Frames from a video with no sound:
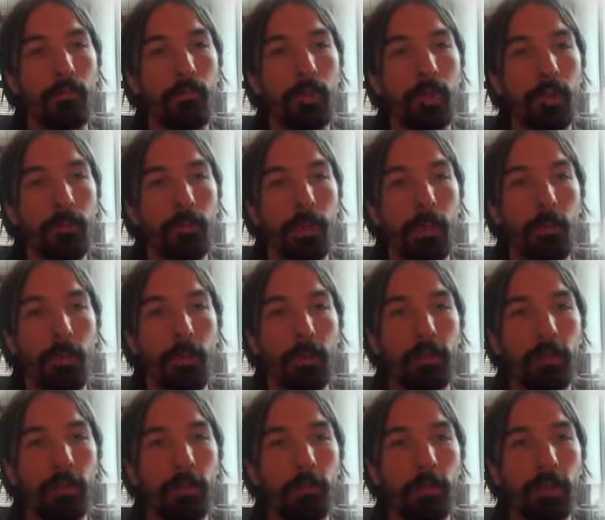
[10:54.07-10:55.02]
if I want
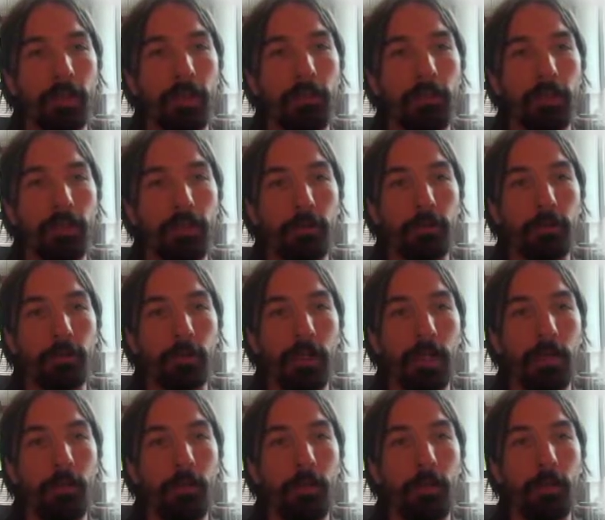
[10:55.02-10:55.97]
the cumulative
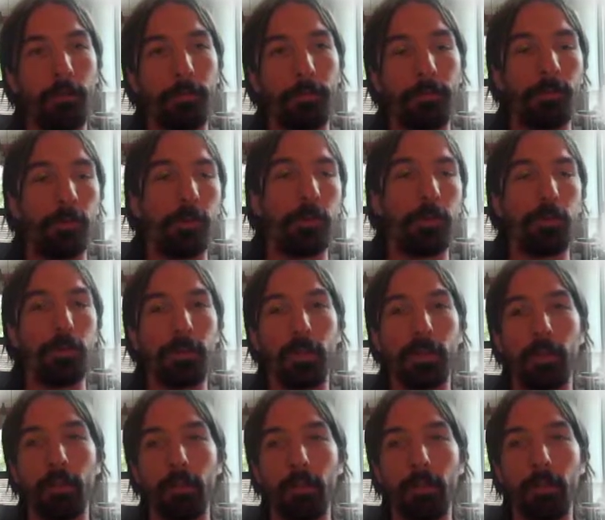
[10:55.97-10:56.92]
histogram of an,
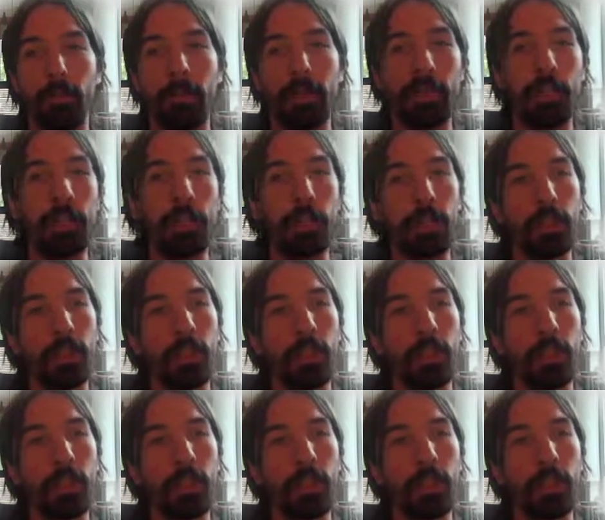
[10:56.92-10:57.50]
an image,